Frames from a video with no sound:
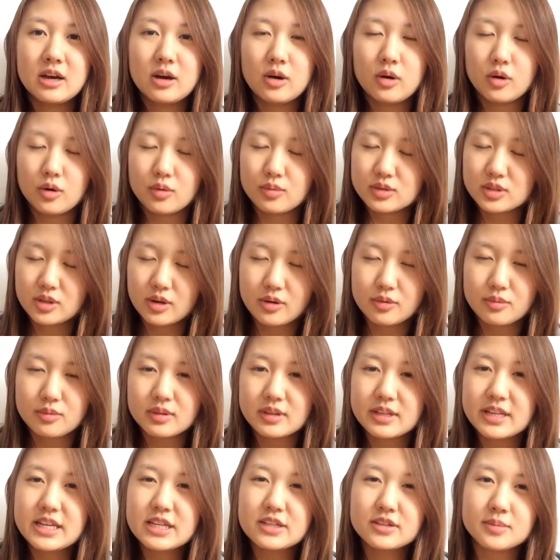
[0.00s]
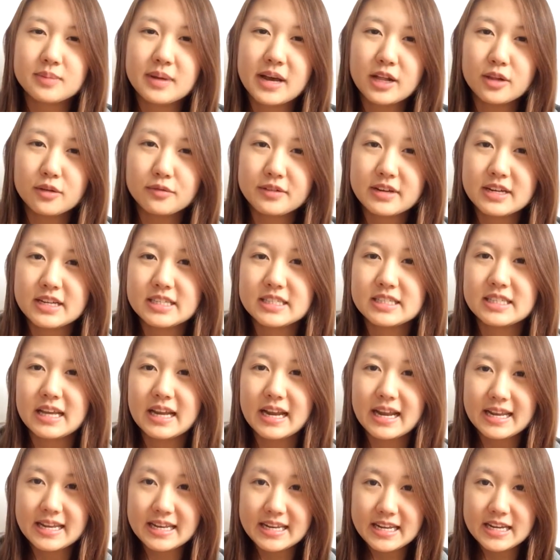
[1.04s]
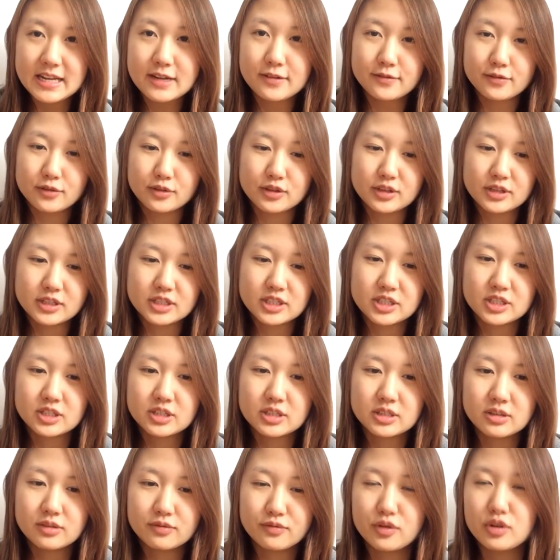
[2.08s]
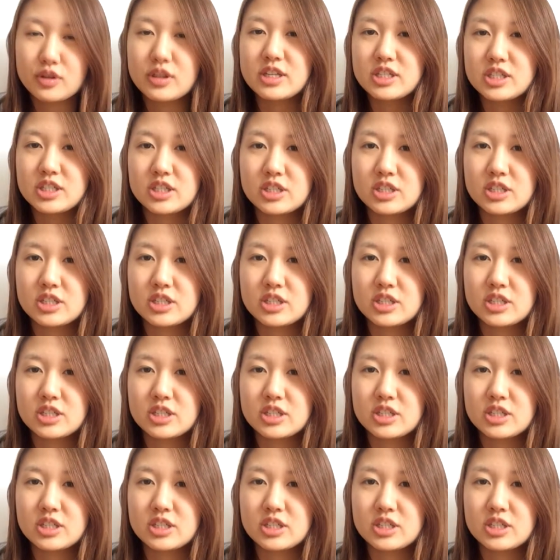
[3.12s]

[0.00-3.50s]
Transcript: or sorry, release from HelloVenus that I need for their